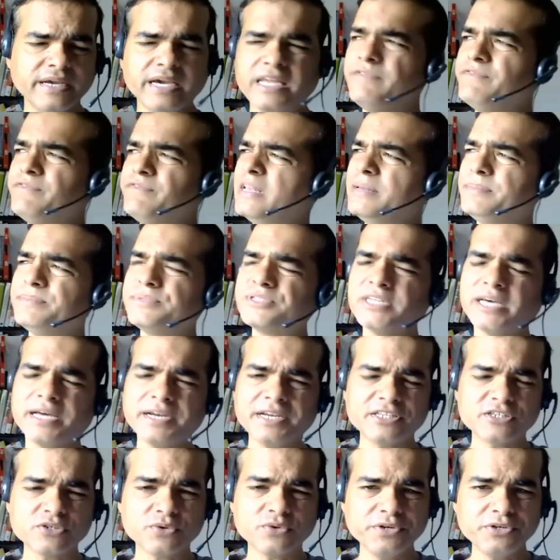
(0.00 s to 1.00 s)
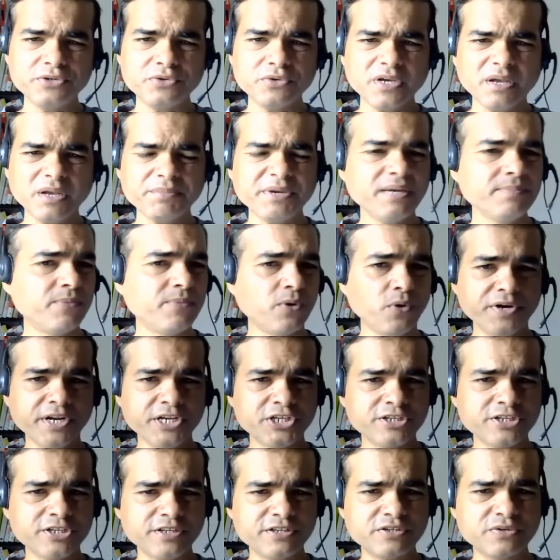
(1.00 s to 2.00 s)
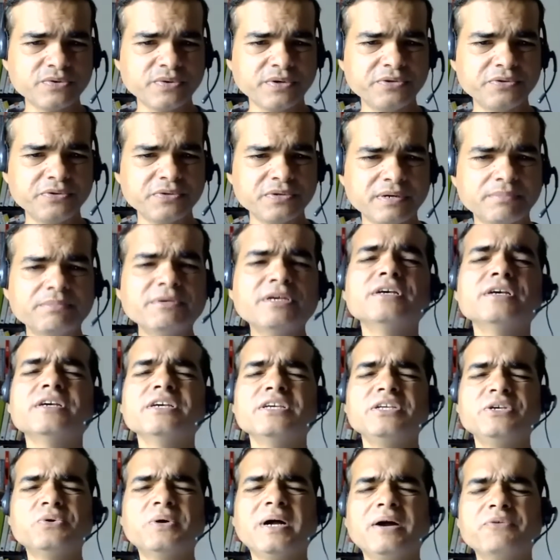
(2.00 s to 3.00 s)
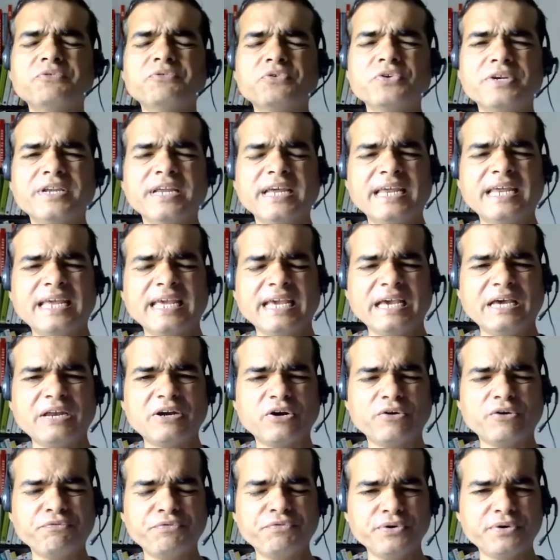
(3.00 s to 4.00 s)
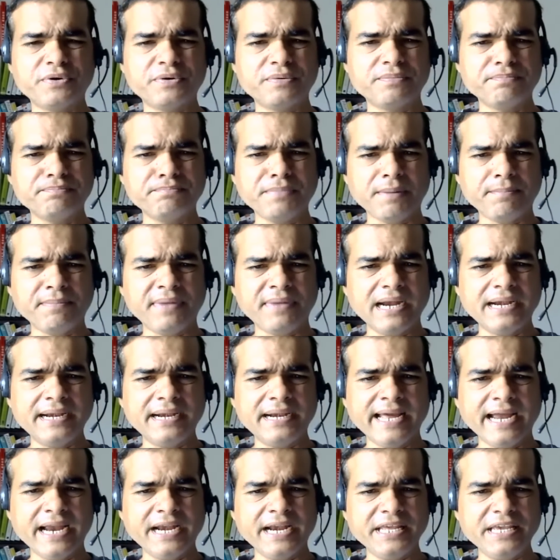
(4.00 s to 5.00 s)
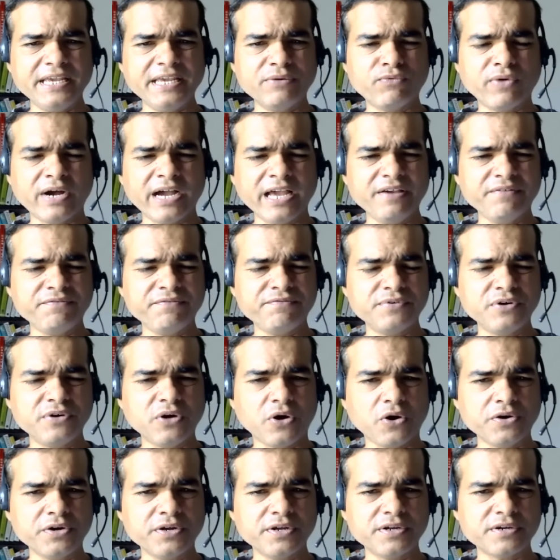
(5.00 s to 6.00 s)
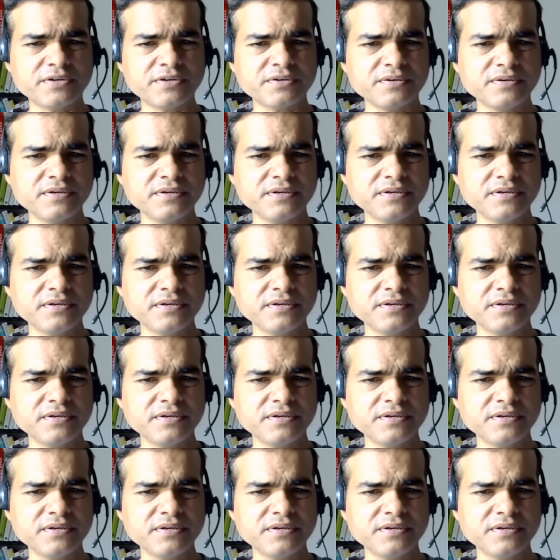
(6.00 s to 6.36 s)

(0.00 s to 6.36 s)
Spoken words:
Any film star is going to come, any politician is going to come. You have to take care of your mama, daddy, wife, daughter.